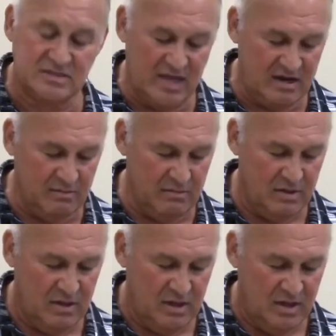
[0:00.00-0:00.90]
Adam.
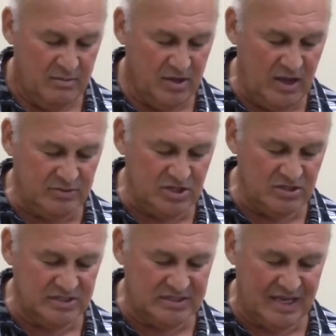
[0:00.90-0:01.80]
But God was
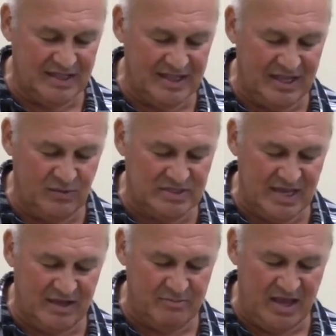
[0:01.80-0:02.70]
also saying that He would
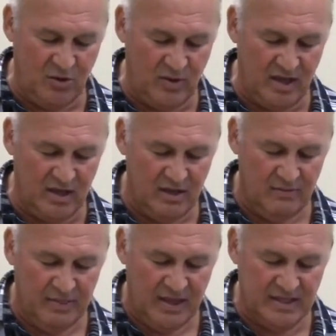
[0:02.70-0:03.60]
take make a way
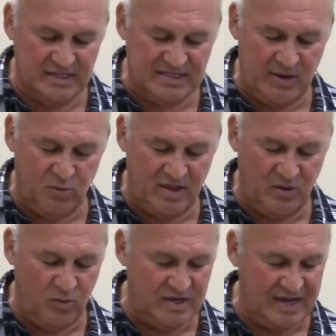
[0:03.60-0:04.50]
in the same way that
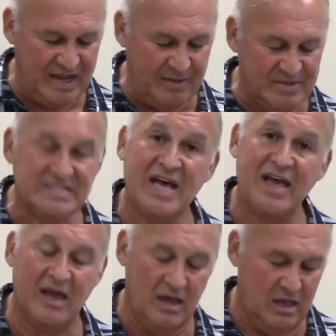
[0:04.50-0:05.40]
one day a
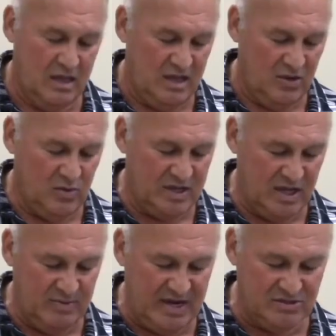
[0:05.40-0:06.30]
Messiah would
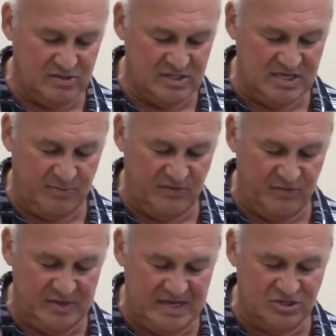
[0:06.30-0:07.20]
come and enter the temple
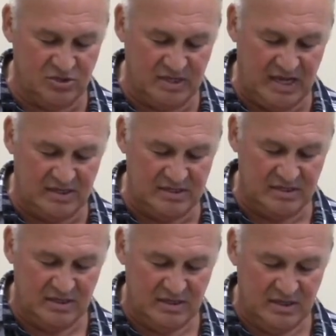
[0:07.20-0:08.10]
from the eastern gate.
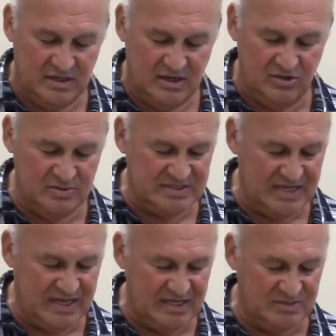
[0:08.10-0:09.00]
Here, the
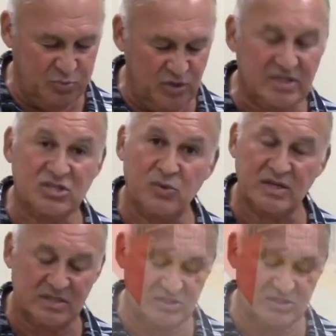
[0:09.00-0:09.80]
Messiah is pointed to us